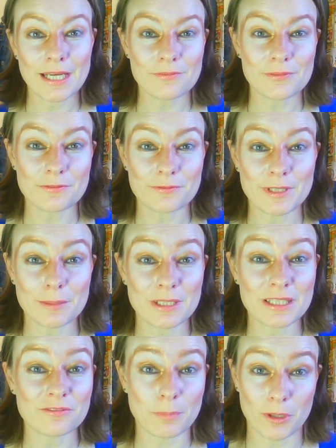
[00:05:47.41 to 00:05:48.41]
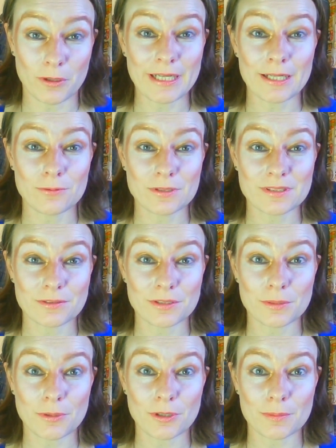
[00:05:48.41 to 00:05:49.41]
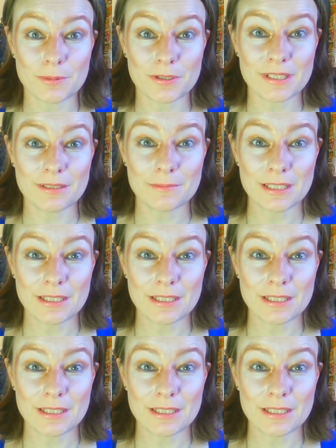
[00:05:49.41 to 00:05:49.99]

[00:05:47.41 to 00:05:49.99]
Having a family of barn owls on your property